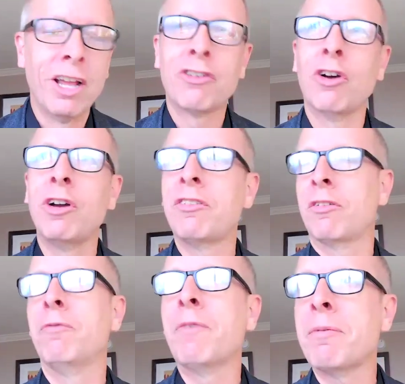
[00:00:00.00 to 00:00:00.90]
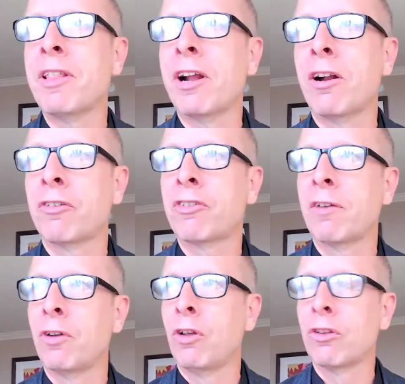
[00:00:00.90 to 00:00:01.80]
So it's maybe there are
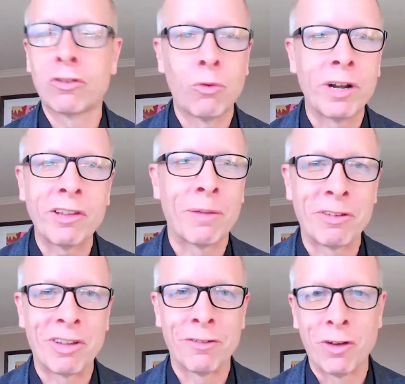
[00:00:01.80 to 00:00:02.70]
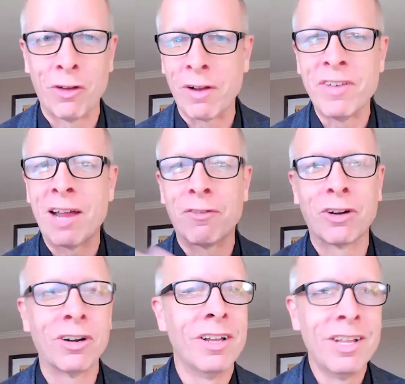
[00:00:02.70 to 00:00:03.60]
several 20-somethings on the phone that have
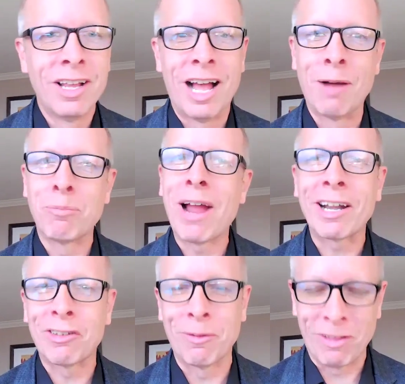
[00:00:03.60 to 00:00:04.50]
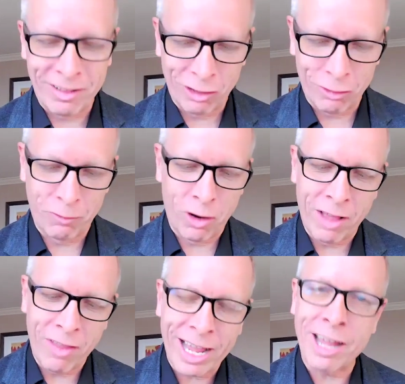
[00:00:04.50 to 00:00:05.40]
never practiced something like this before. And
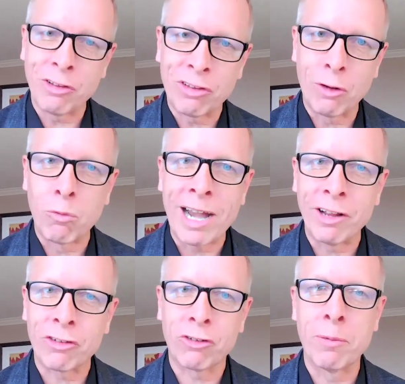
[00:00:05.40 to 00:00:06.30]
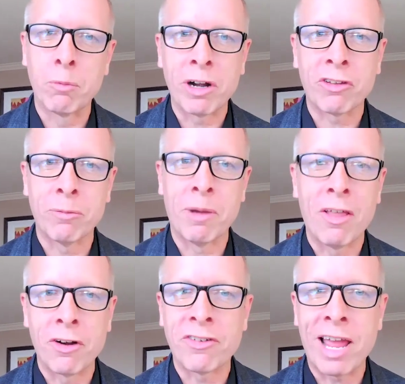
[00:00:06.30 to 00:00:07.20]
I like how you said write a script. What are some
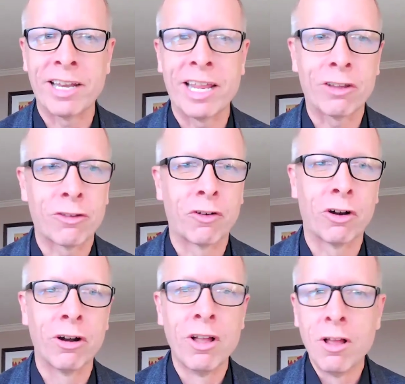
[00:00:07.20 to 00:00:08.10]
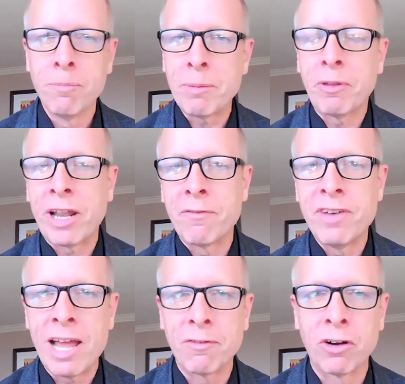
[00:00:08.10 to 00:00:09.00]
other techniques for people that have
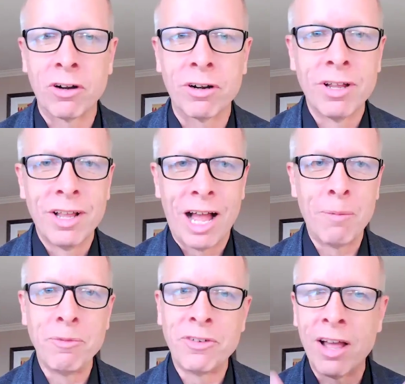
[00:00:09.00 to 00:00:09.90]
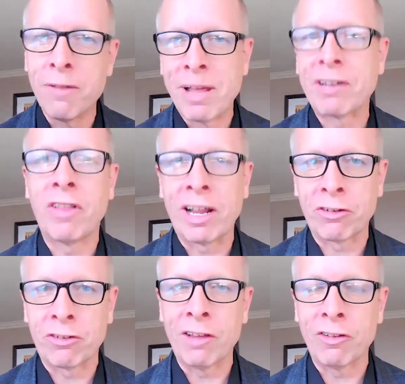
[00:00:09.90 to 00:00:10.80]
never done mental
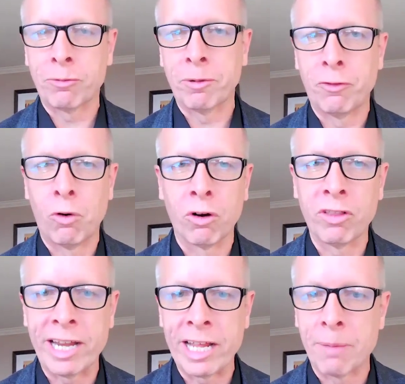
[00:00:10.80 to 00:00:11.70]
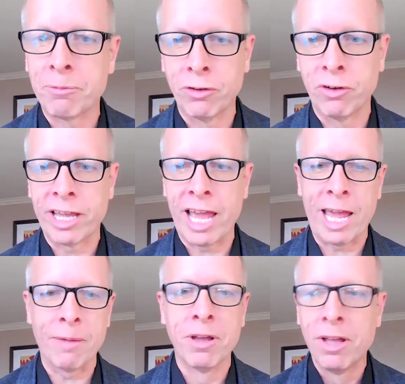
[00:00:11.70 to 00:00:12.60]
exercises before leading up to a
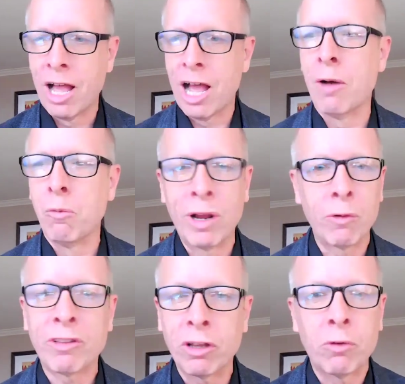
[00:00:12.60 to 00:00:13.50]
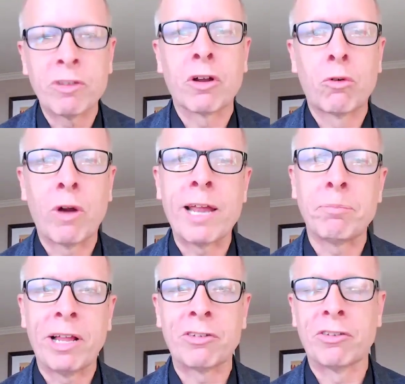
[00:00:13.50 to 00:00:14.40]
game? What's a great
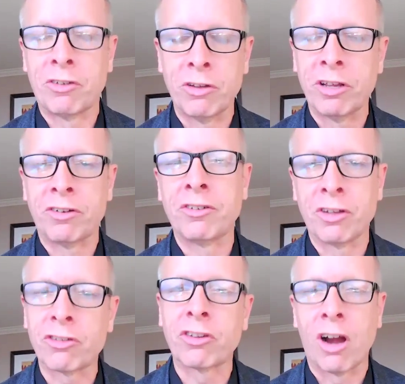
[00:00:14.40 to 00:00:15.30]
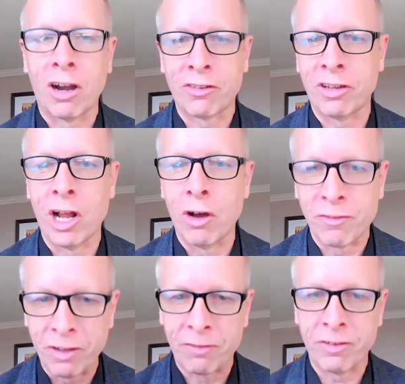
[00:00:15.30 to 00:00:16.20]
place to start? You know,
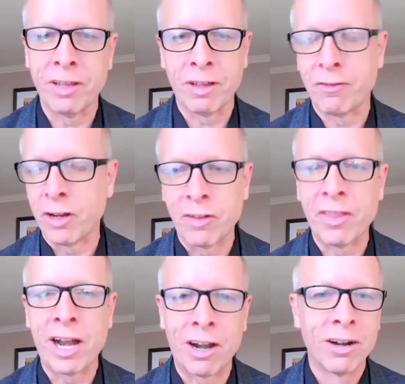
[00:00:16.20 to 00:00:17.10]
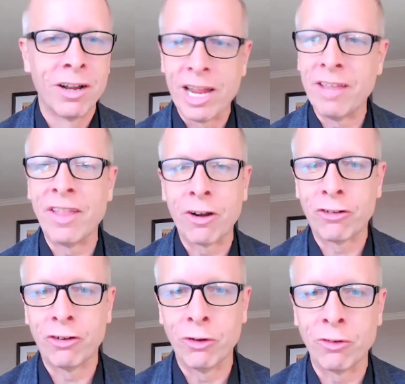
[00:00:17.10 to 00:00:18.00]
if you're in their
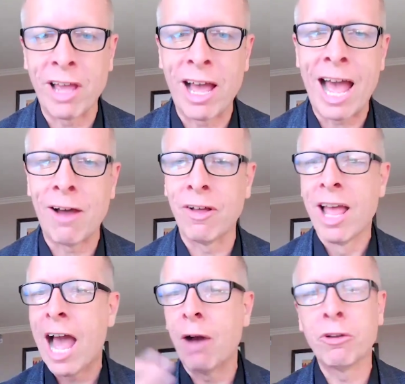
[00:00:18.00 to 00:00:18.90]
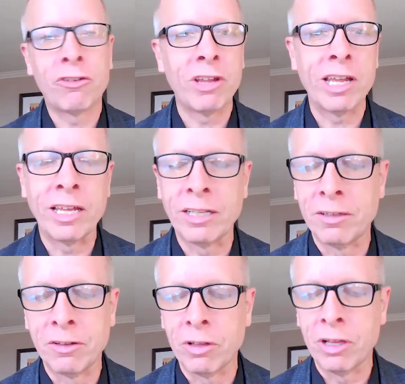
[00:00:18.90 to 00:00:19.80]
shoes, how would she
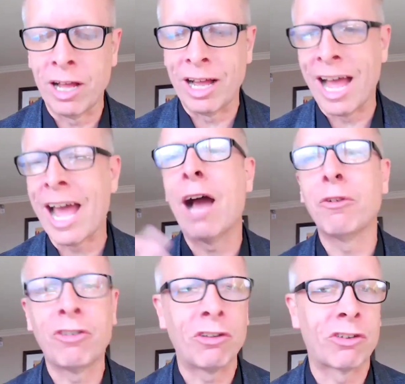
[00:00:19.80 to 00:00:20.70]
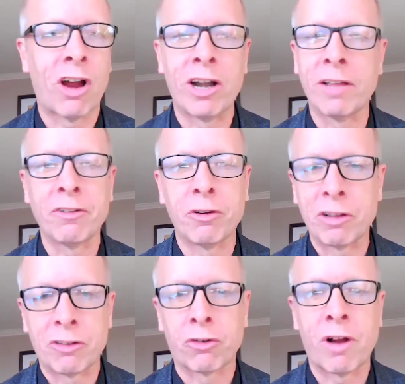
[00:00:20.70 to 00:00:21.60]
start if she
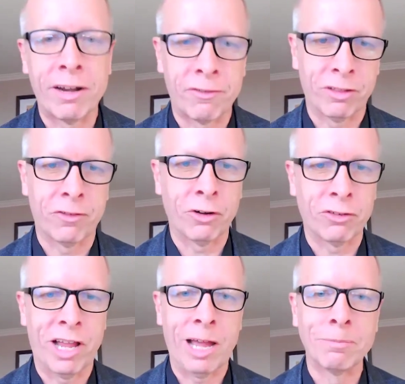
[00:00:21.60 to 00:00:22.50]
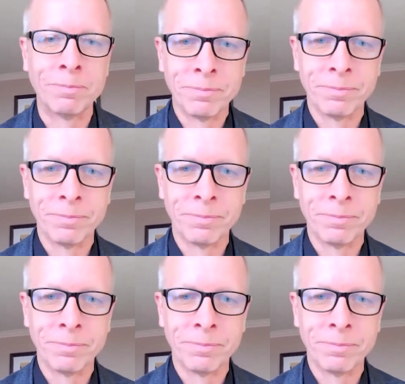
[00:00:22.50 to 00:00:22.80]
wants to try it for the first time?